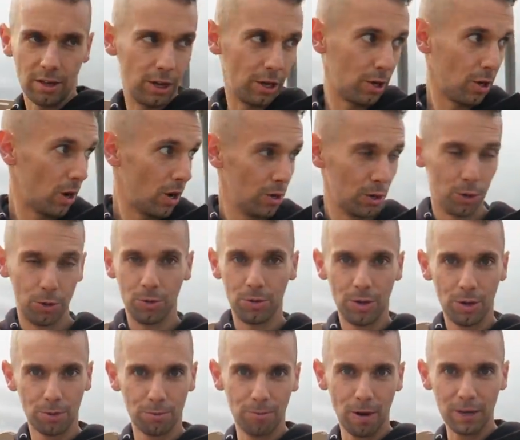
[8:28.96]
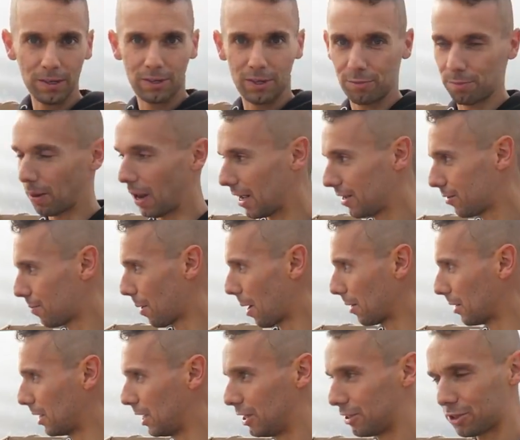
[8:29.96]
So the guy who runs this place,
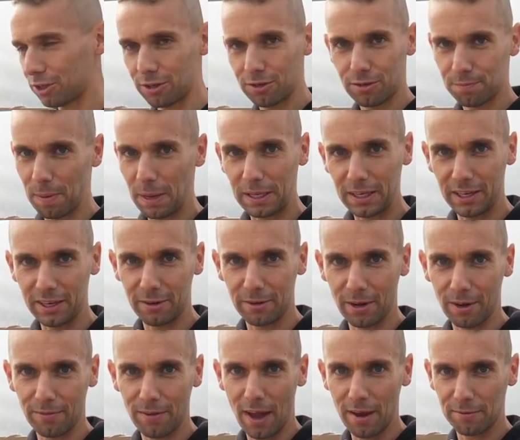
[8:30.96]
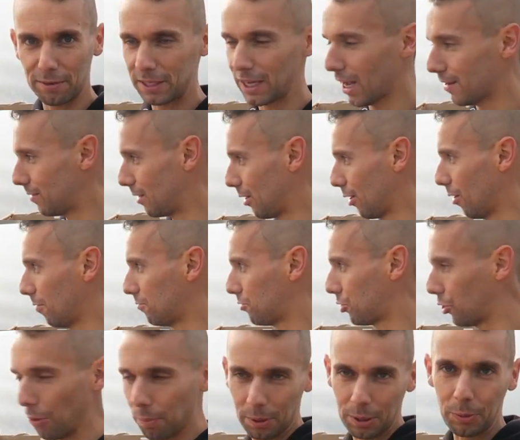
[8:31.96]
apparently he's just spending near enough every day of his life
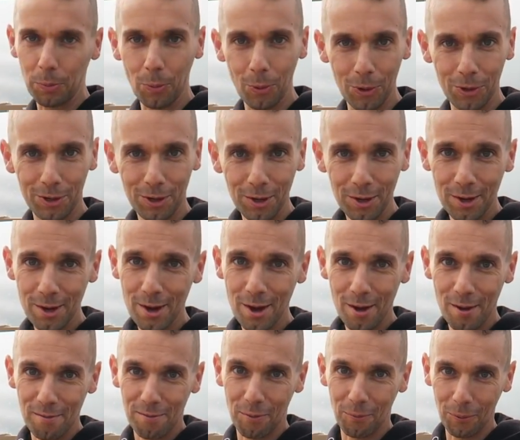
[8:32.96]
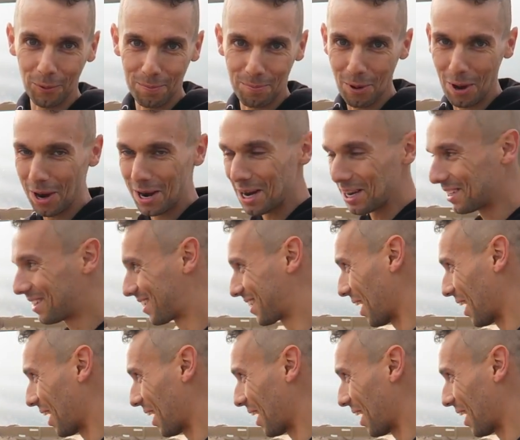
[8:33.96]
chopping wood for wood burning